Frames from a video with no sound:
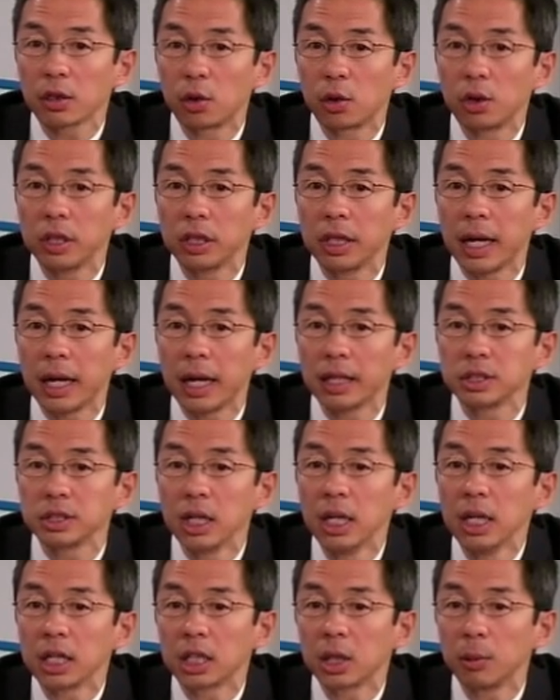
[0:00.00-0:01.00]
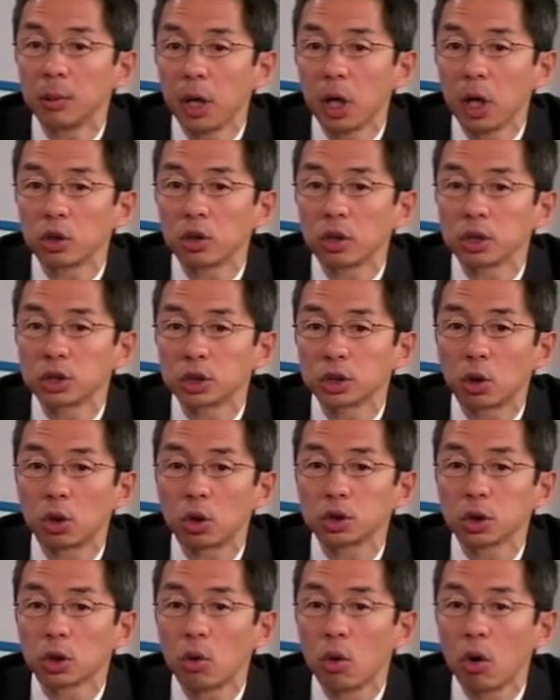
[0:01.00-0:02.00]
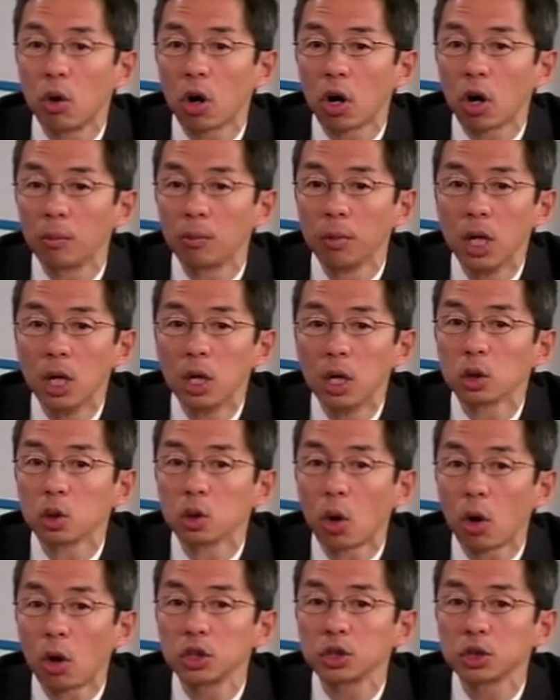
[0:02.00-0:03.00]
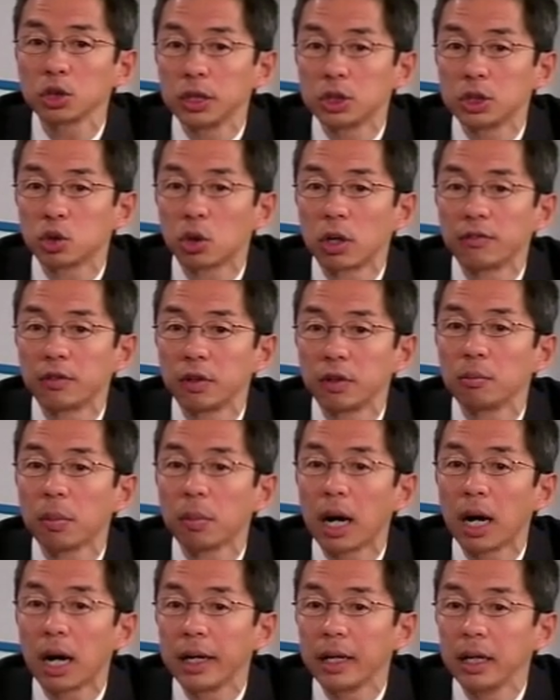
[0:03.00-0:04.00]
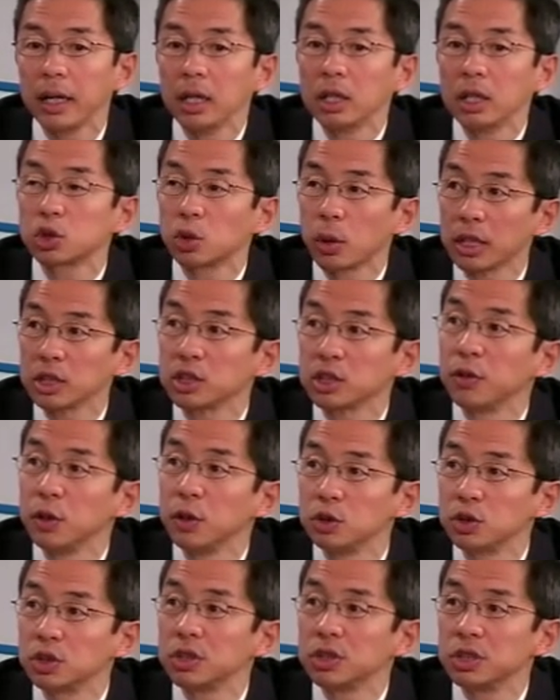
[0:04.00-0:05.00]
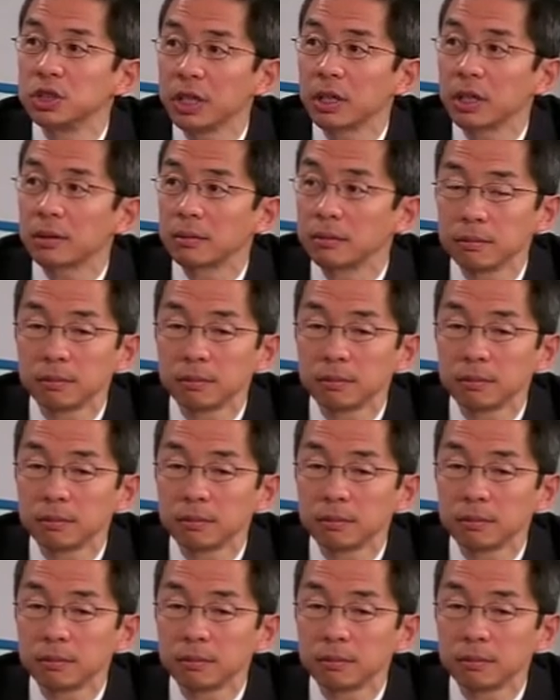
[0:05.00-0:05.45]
30 days compared to the surgical arm, largely driven by transfusions here.